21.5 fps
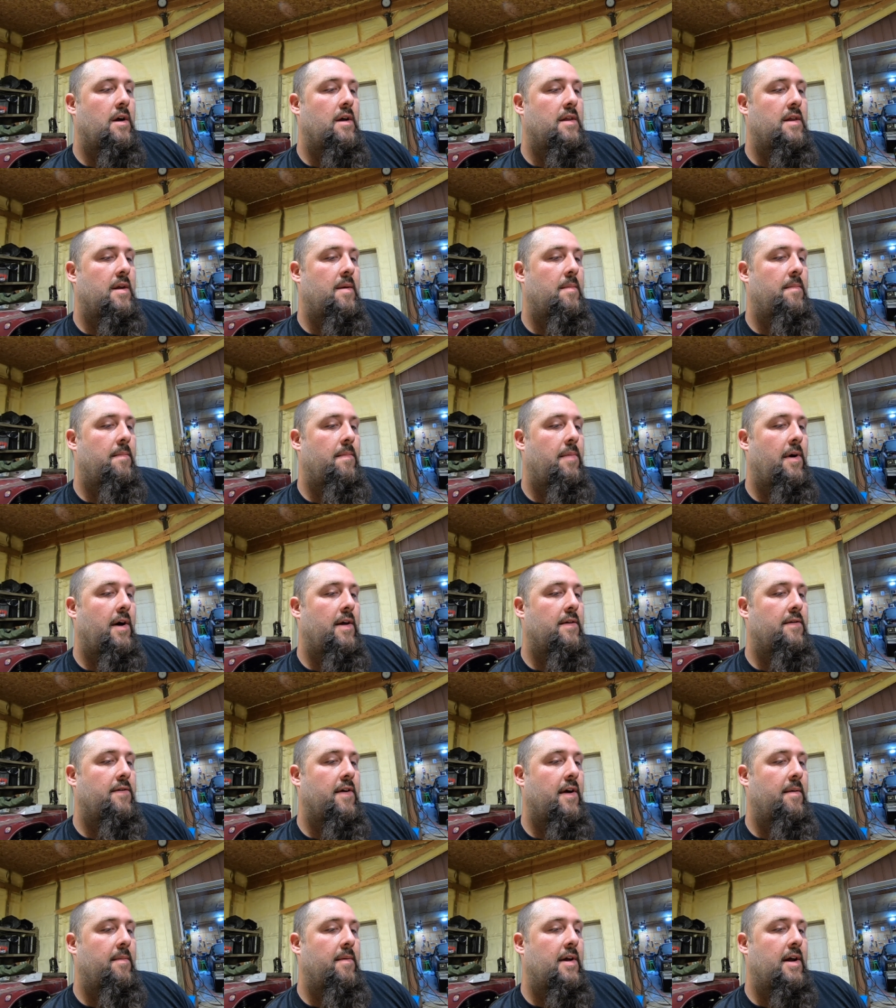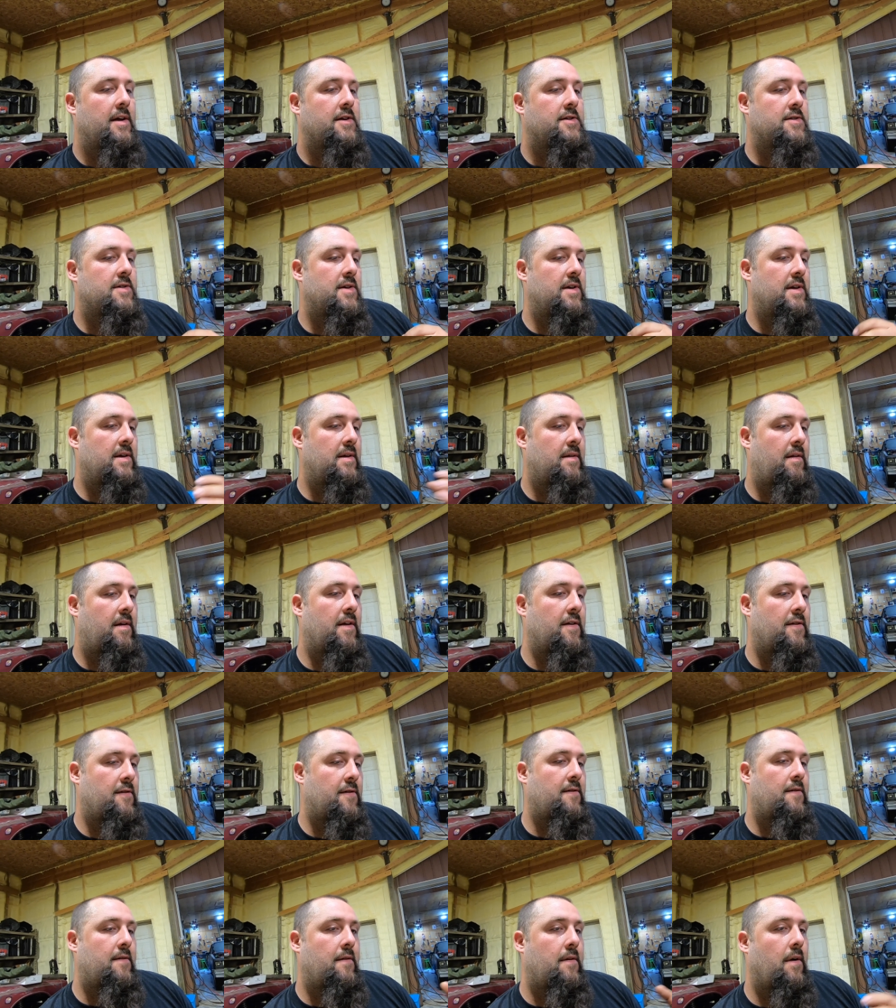and then by the time it actually
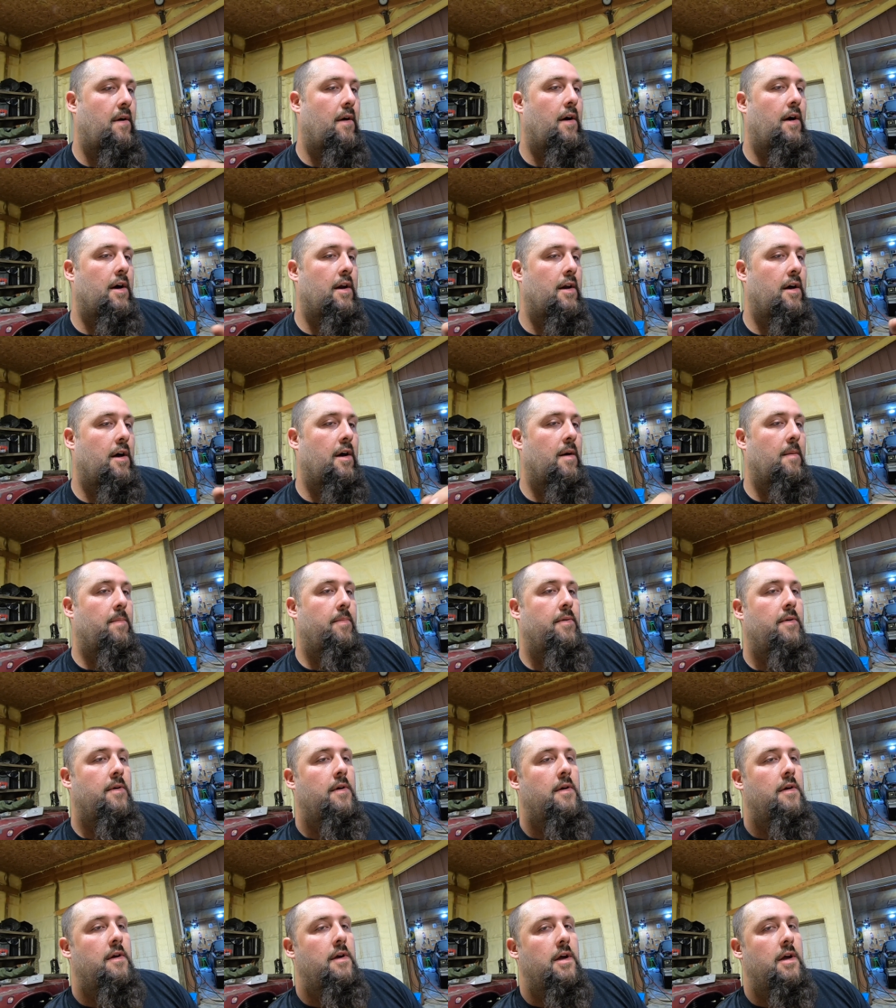gets caught up,